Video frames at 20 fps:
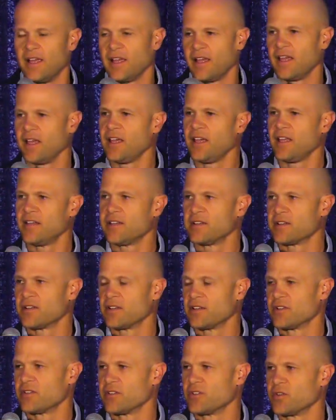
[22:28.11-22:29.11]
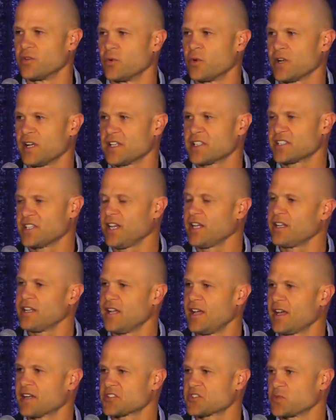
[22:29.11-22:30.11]
And what I said
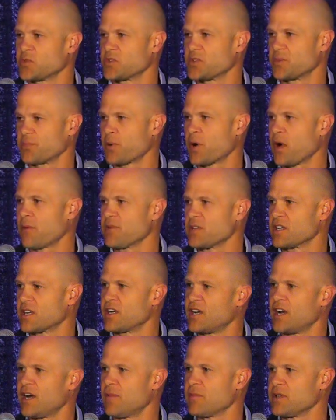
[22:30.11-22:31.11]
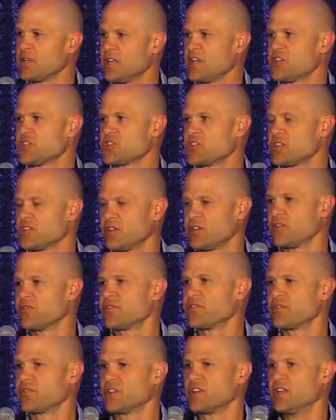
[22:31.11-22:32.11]
next was probably a combination
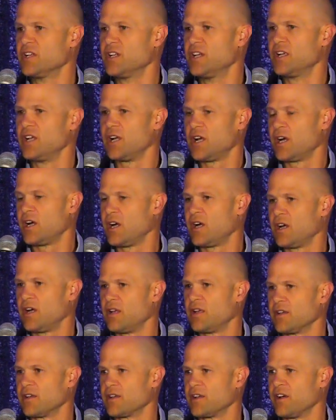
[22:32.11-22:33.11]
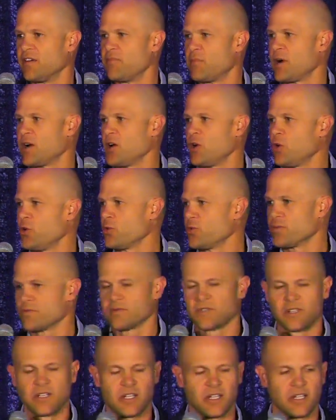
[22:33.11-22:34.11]
of my
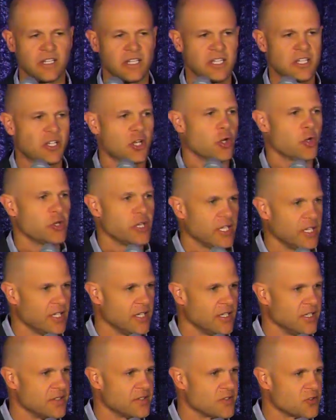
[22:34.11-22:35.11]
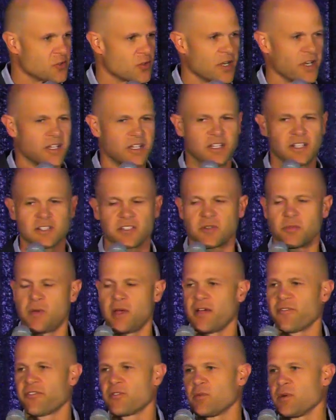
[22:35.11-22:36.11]
own ego need, trying to get some
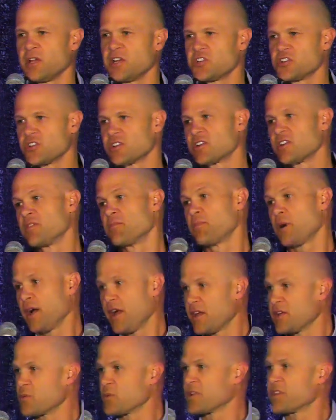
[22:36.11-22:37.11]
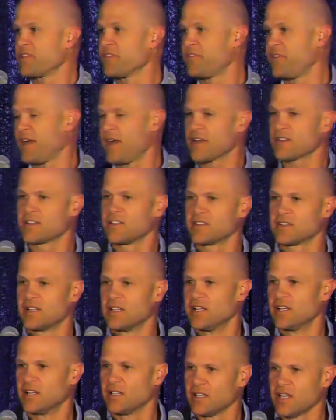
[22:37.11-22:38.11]
affirmation, combined with the fact that
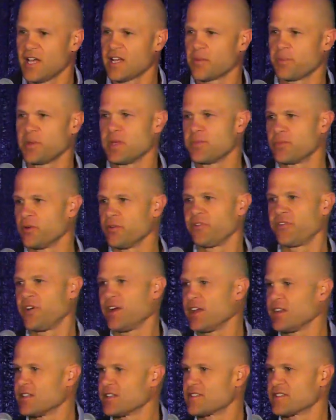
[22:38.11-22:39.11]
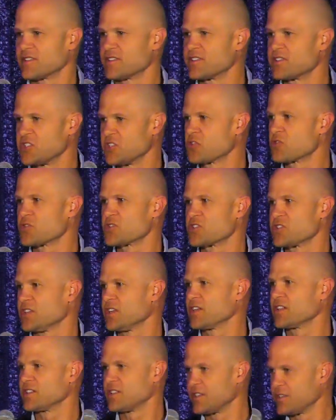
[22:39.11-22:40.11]
a lot of people find it's
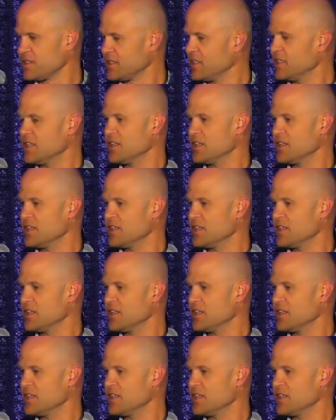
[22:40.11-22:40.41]
interesting to